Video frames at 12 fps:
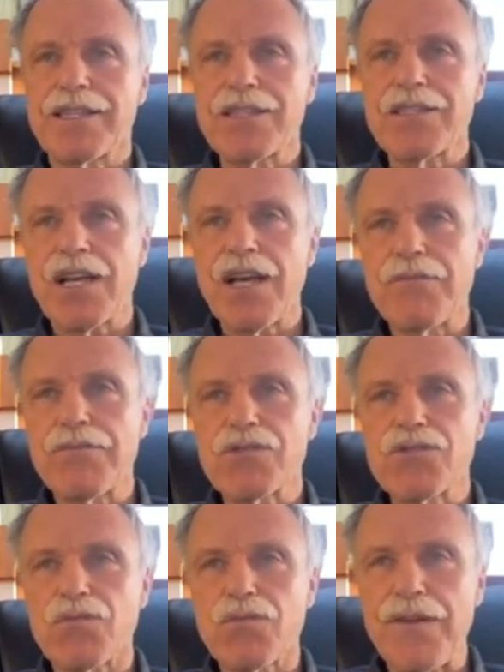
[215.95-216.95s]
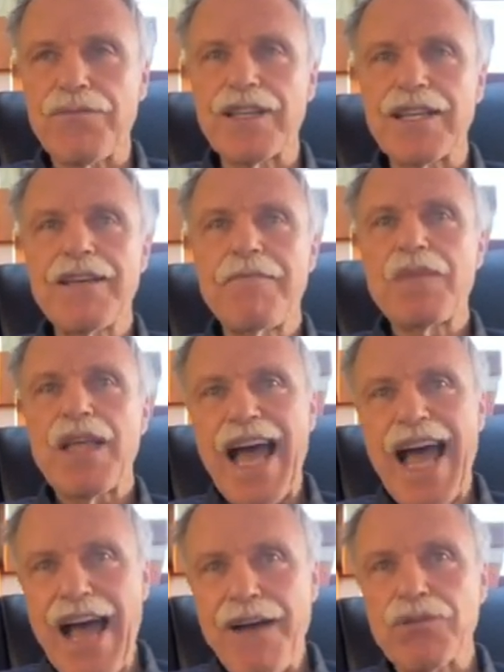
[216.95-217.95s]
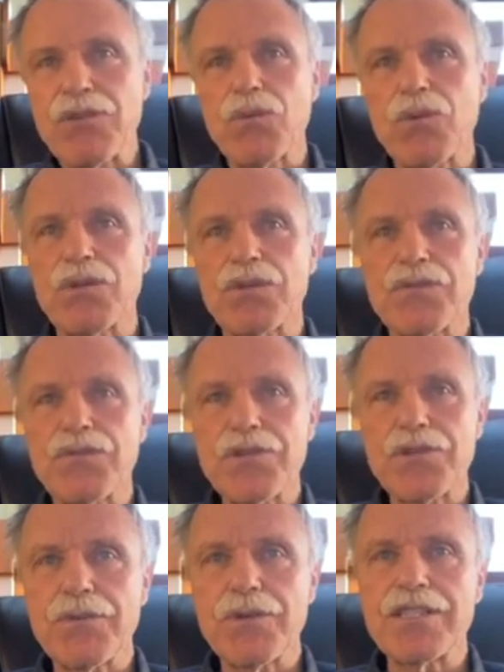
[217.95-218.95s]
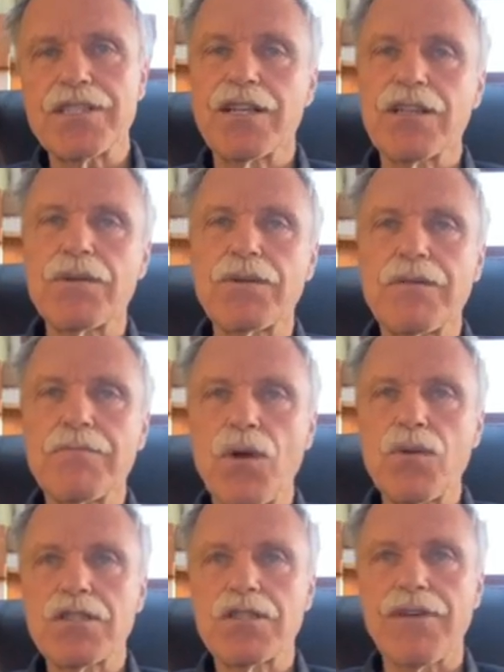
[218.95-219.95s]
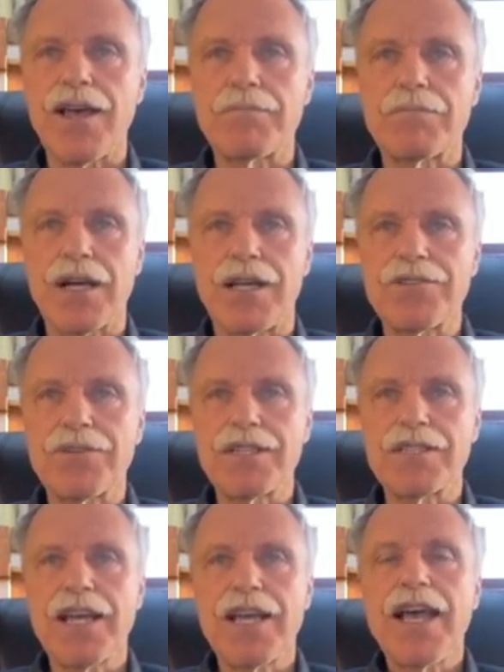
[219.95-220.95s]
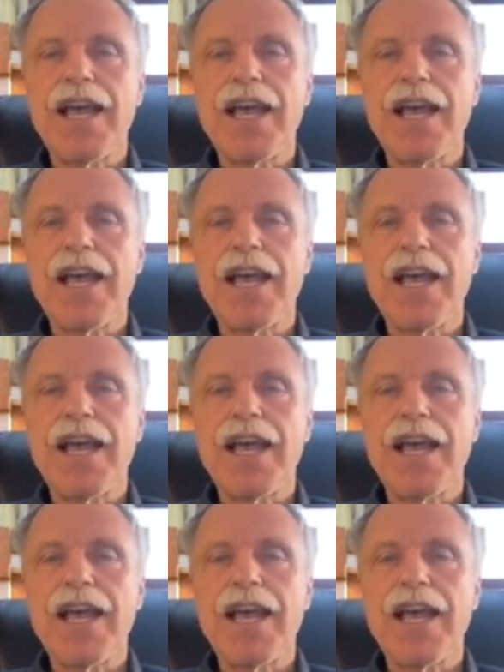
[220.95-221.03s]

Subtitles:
This covers roughly half of the world's fisheries, including most developed countries,